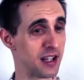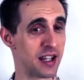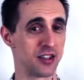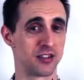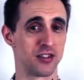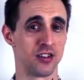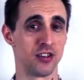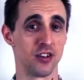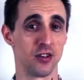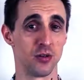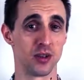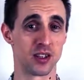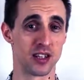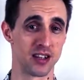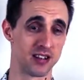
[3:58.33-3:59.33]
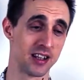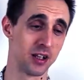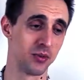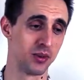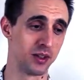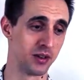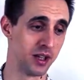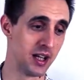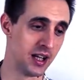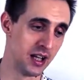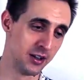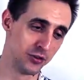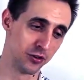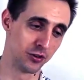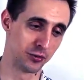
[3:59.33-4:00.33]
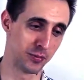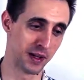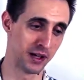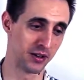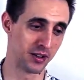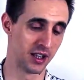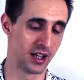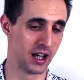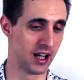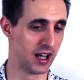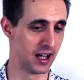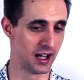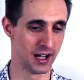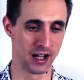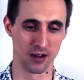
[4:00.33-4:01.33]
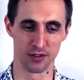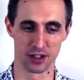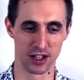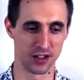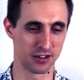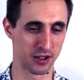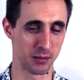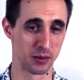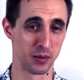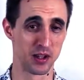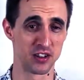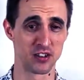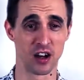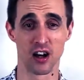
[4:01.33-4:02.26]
and it's to do with that thing we talked about over the last couple of weeks,